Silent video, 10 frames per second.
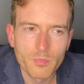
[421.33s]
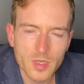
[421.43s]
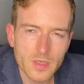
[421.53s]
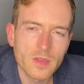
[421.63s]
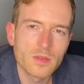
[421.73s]

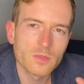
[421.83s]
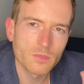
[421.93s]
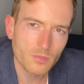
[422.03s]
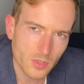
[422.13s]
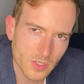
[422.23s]
But
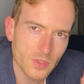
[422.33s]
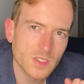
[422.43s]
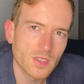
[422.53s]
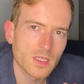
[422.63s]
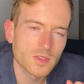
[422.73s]
Mercury is
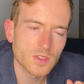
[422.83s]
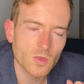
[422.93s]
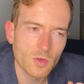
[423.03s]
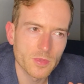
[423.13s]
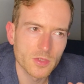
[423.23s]
going to enter
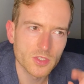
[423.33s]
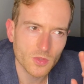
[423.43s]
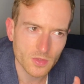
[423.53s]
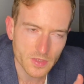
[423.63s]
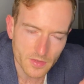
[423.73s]
Scorpio
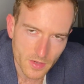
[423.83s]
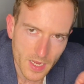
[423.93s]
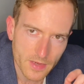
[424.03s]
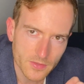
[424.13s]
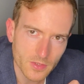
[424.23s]
shortly
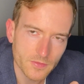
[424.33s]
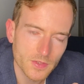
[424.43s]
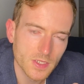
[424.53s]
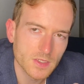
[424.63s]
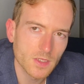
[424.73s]
thereafter, a few
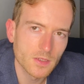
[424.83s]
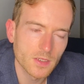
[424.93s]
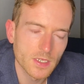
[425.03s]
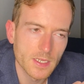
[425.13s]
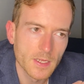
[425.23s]
days
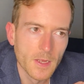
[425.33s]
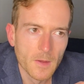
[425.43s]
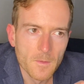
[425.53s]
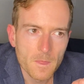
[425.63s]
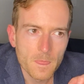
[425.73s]
later. And
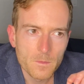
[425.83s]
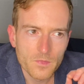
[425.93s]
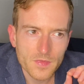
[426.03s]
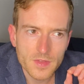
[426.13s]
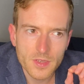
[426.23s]

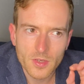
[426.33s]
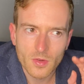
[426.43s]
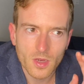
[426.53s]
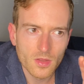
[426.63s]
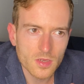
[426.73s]
you
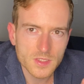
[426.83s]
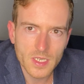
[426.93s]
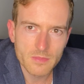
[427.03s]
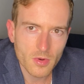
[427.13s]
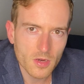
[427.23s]
know,
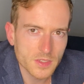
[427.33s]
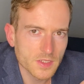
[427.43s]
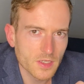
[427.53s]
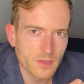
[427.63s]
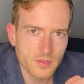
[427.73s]
alongside Mars
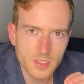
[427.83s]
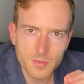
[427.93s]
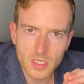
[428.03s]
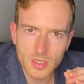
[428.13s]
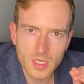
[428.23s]
there, there's going
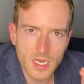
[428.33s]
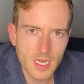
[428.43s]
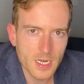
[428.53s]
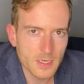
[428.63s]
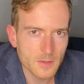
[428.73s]
to be a
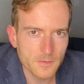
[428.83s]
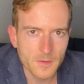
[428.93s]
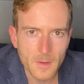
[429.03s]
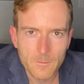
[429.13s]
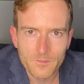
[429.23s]
lot of
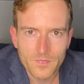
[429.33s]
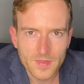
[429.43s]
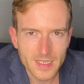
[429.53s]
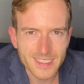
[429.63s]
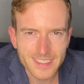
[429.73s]

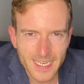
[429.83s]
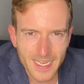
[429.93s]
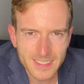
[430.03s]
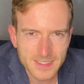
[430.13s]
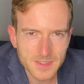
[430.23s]

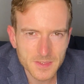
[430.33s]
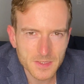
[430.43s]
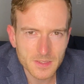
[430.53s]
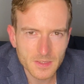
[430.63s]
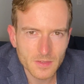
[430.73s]

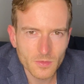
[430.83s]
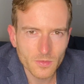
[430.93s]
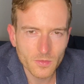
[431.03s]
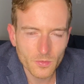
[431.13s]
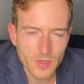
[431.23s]
intensity
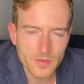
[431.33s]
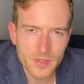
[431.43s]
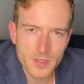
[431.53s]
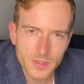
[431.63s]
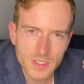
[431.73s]
with
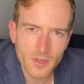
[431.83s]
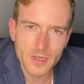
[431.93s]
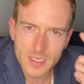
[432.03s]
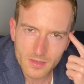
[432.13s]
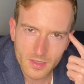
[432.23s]
using our
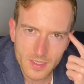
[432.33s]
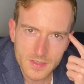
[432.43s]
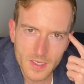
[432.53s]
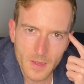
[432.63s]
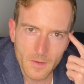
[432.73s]
intellect